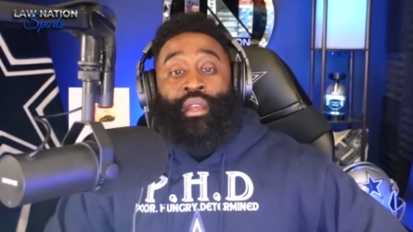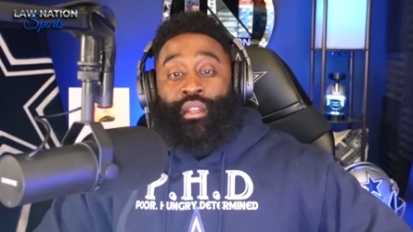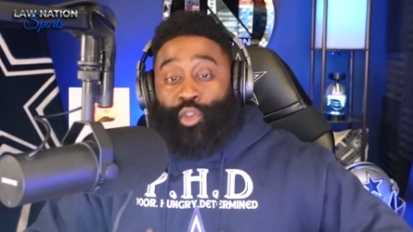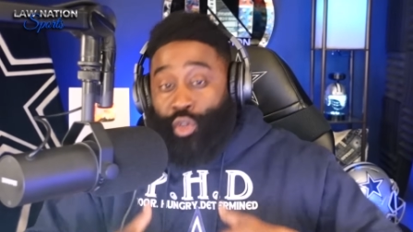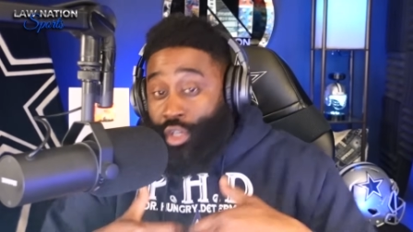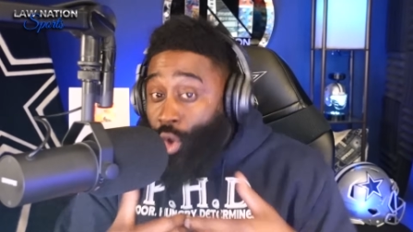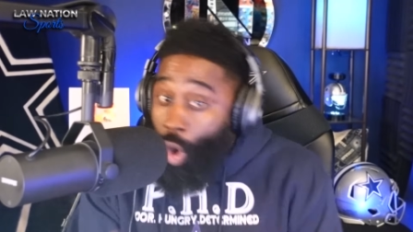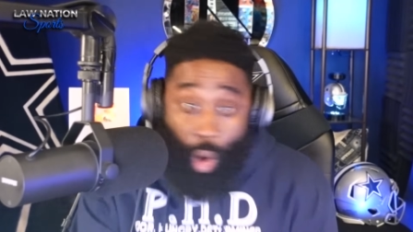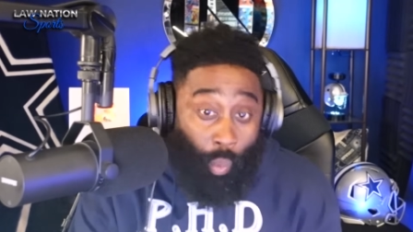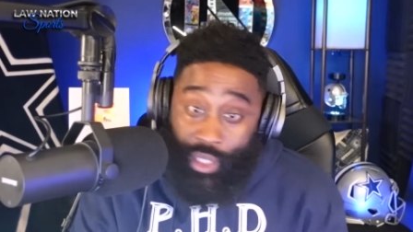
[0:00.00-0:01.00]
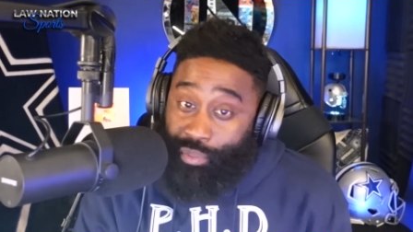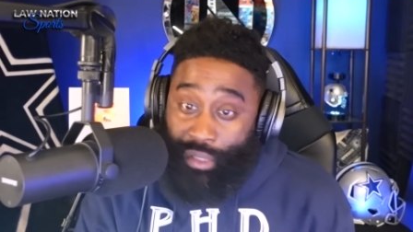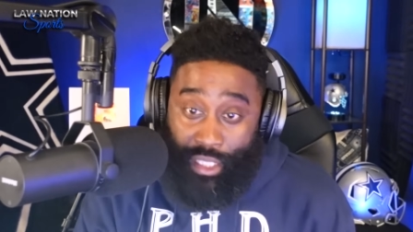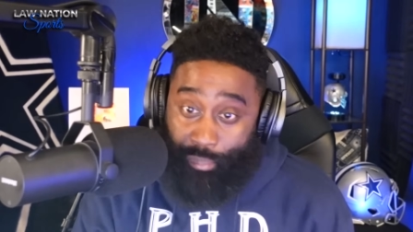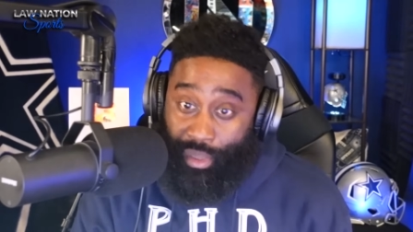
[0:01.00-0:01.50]
You can always
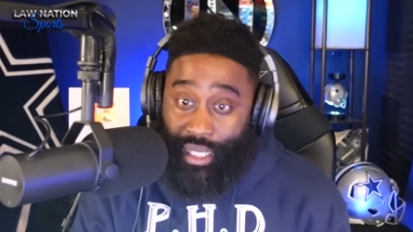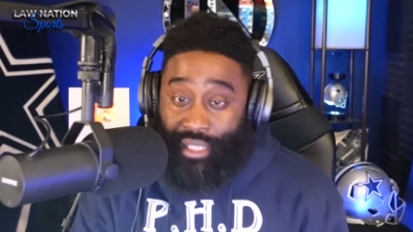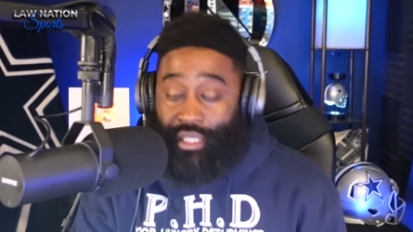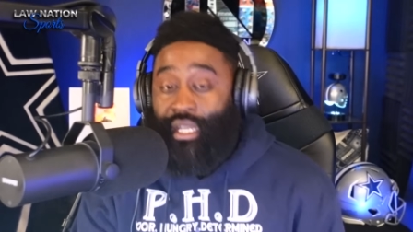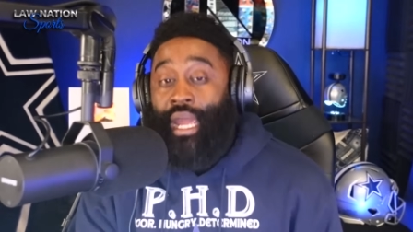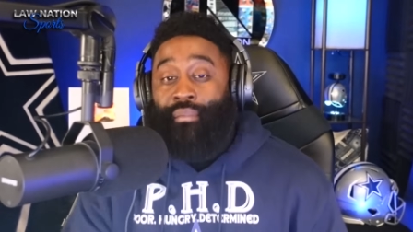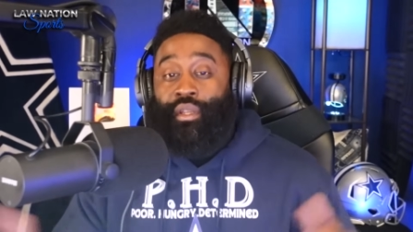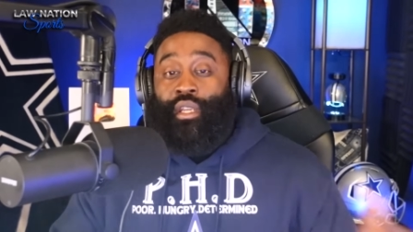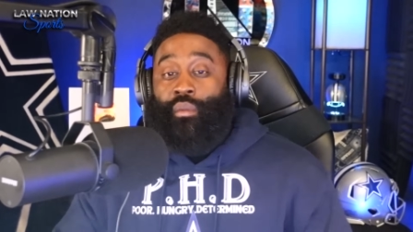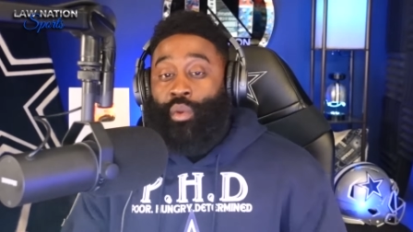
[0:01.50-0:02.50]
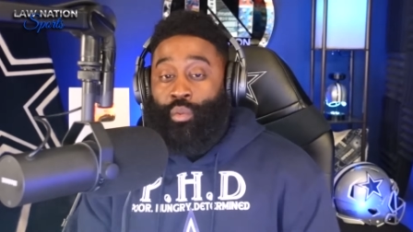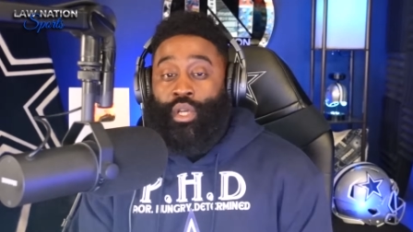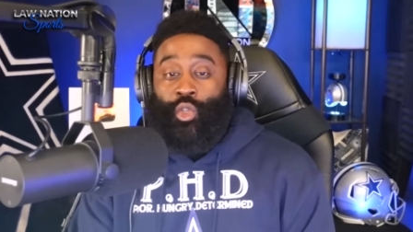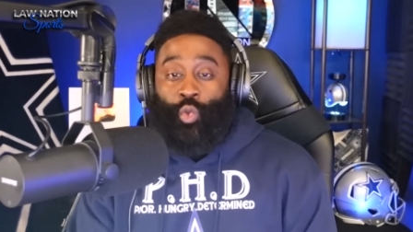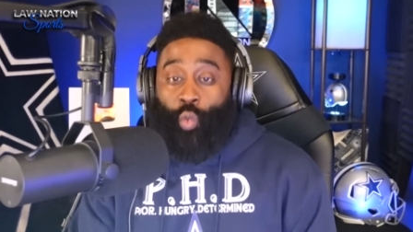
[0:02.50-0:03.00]
manipulate the cap to get with
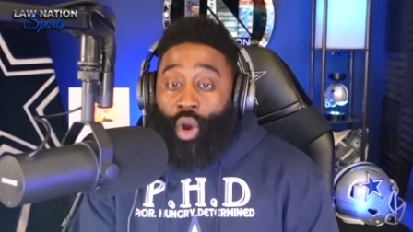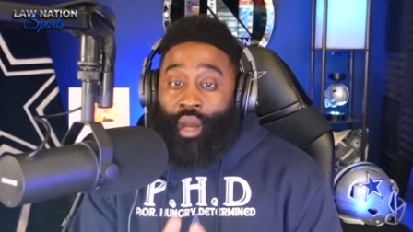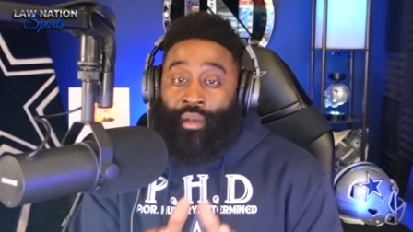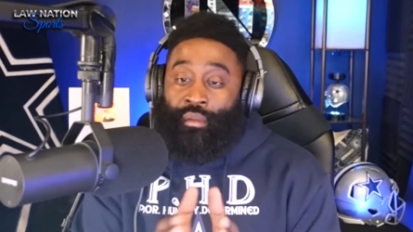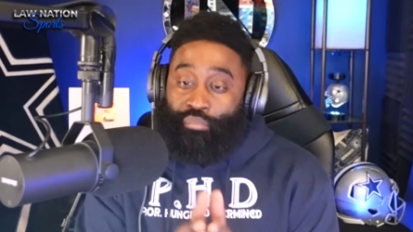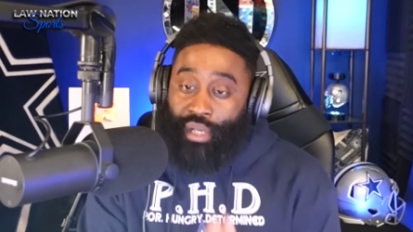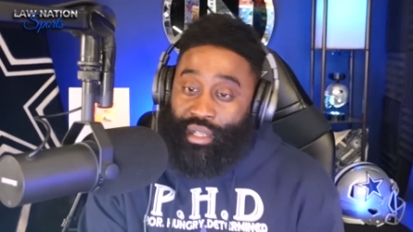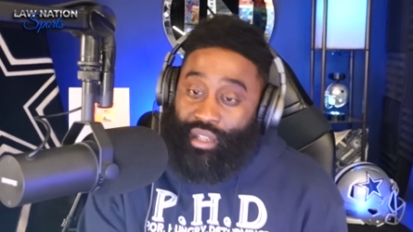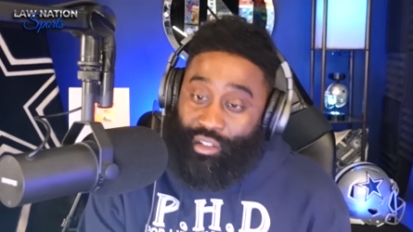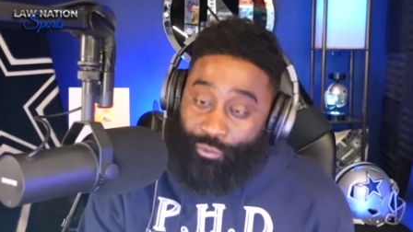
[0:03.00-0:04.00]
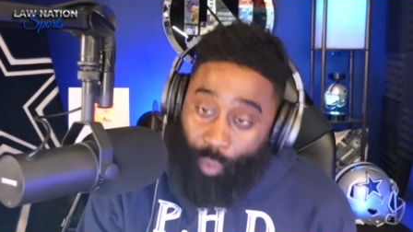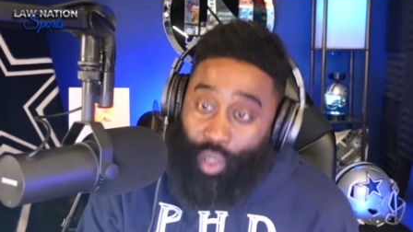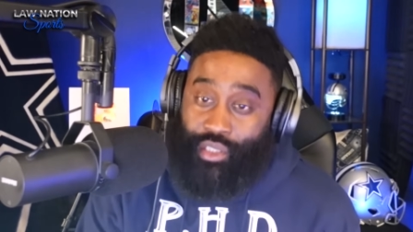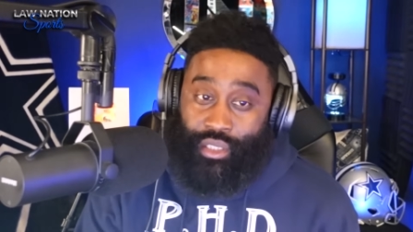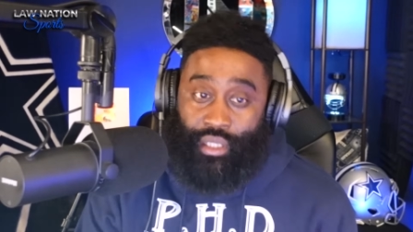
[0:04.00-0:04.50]
what you want, but
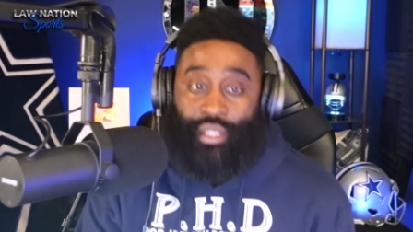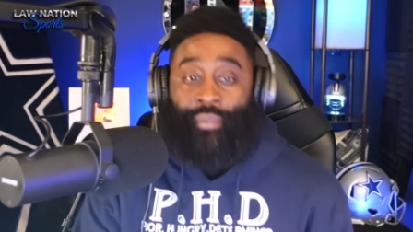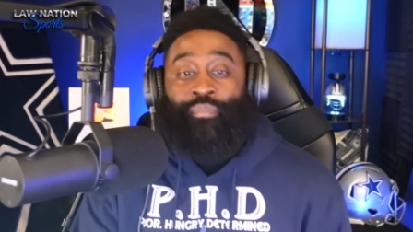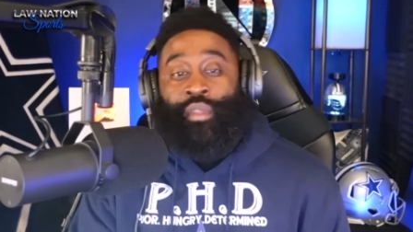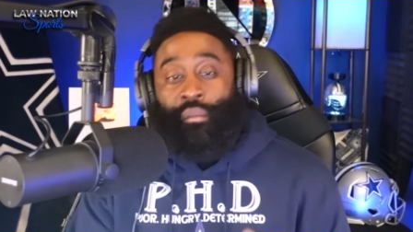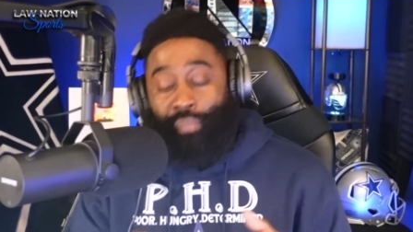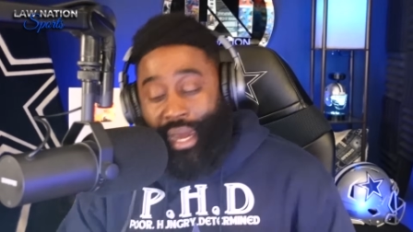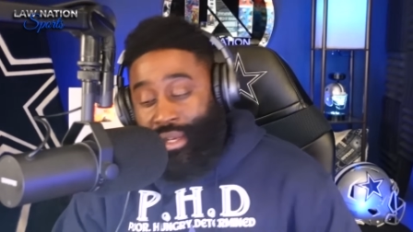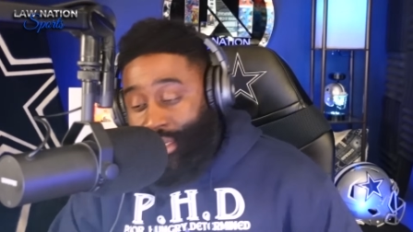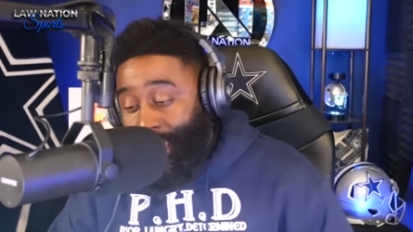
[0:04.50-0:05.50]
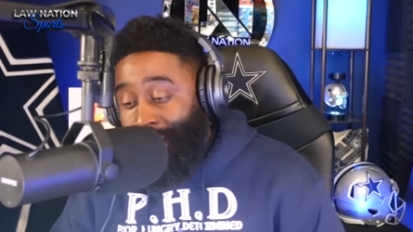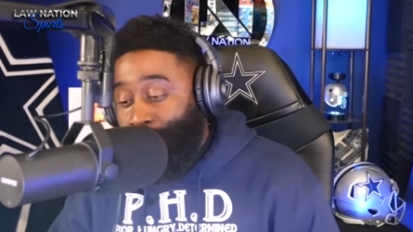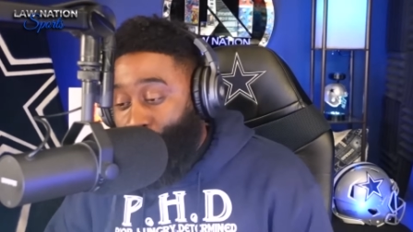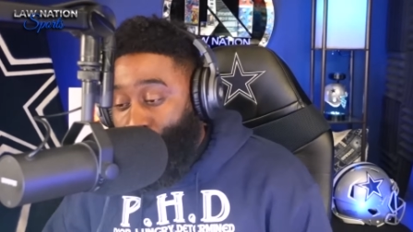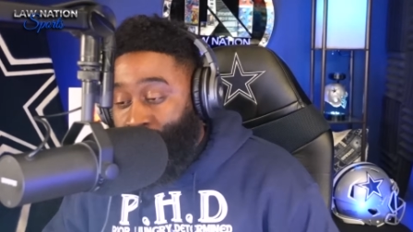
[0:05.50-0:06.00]
unfortunately, by the
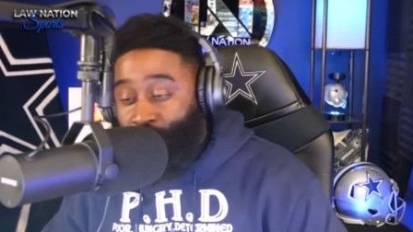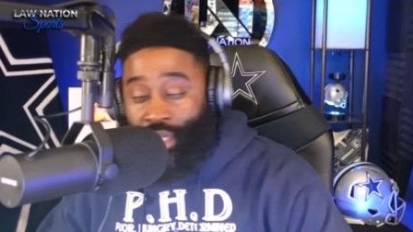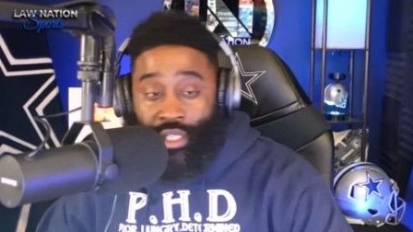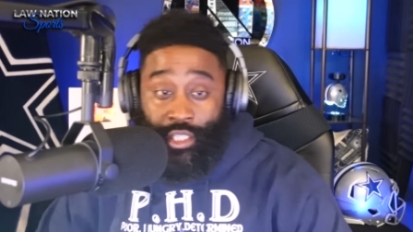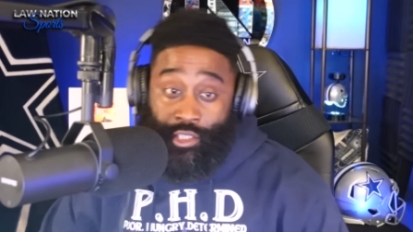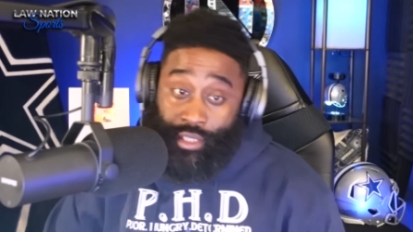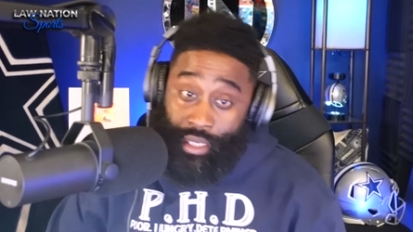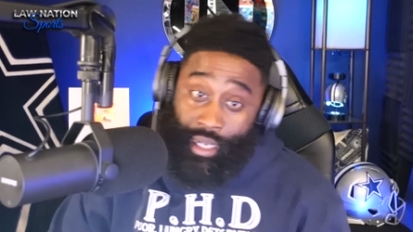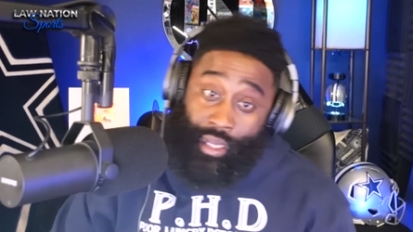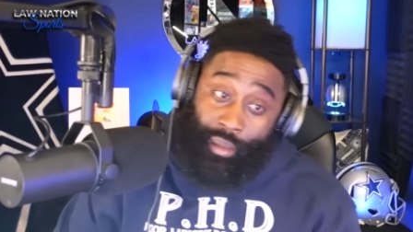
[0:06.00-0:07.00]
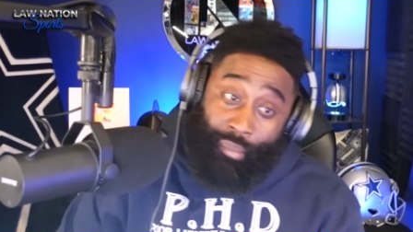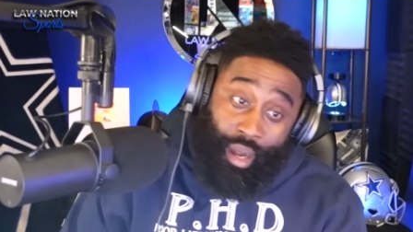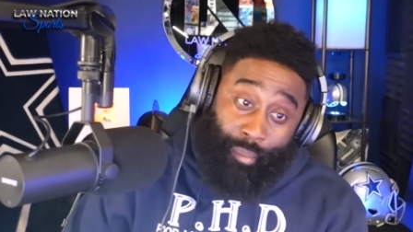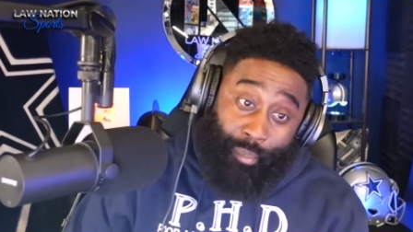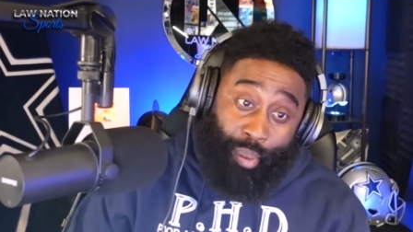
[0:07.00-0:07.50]
Cowboys running this thing like a
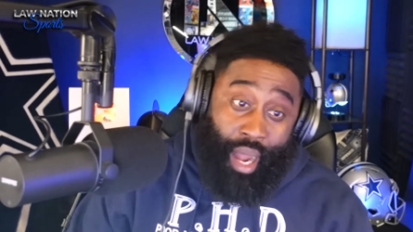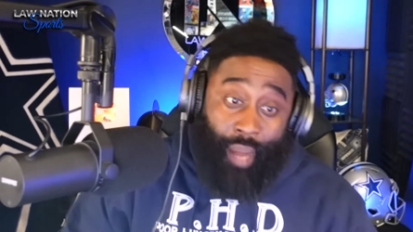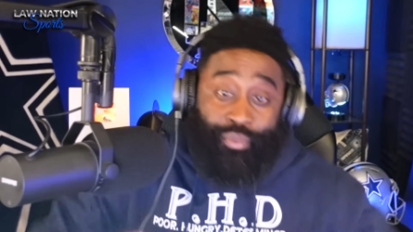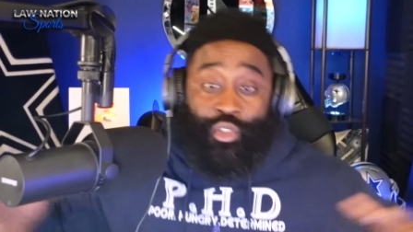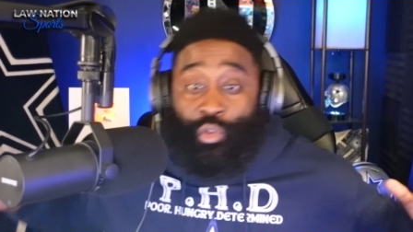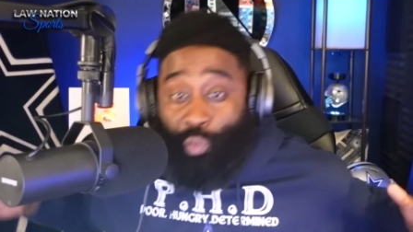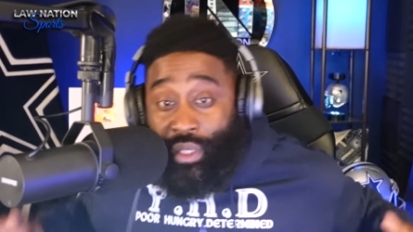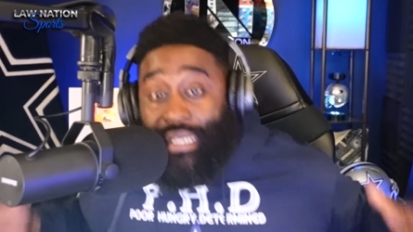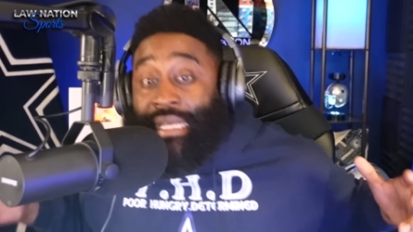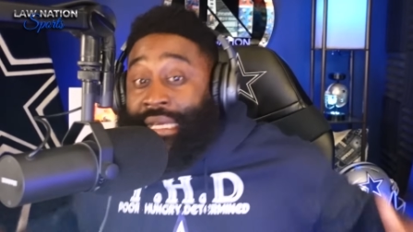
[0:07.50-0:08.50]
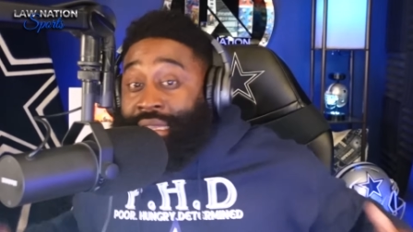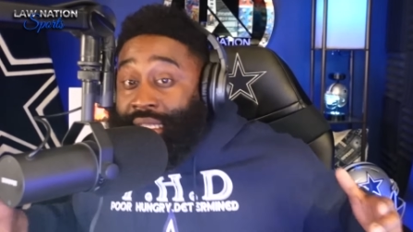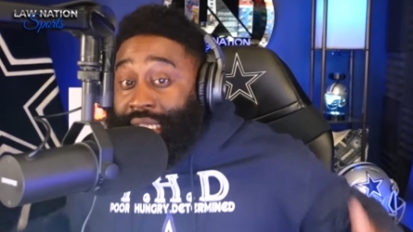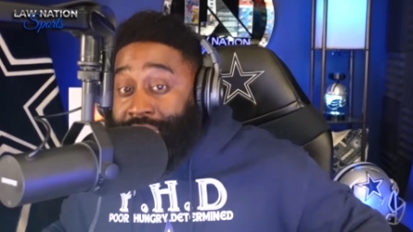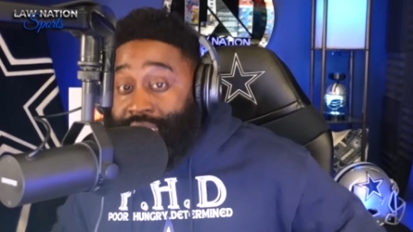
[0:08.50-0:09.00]
mom and pops, we get
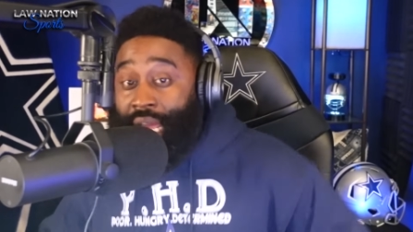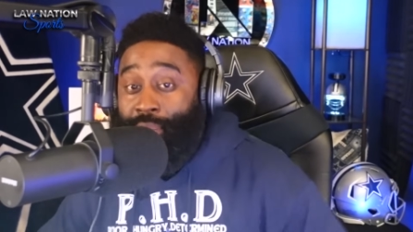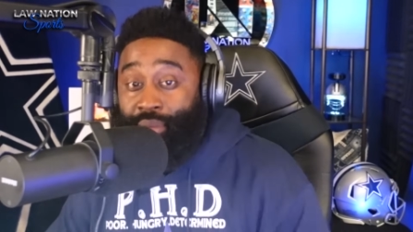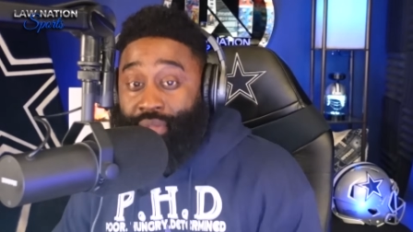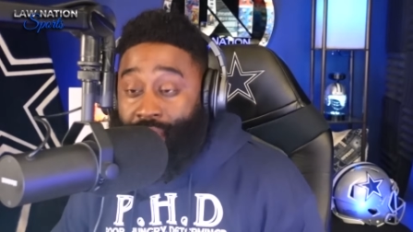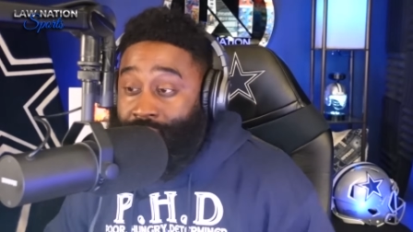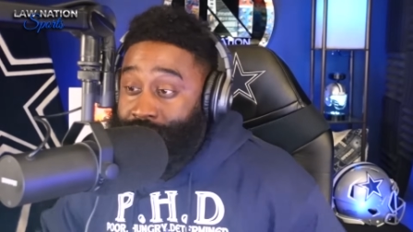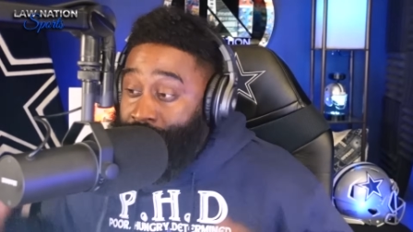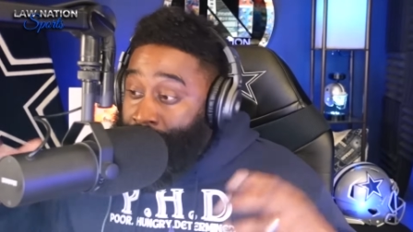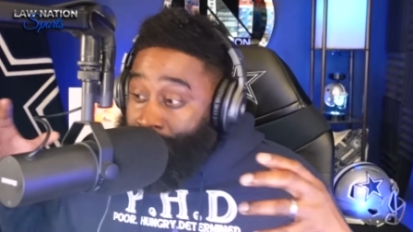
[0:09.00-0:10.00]
these type of things.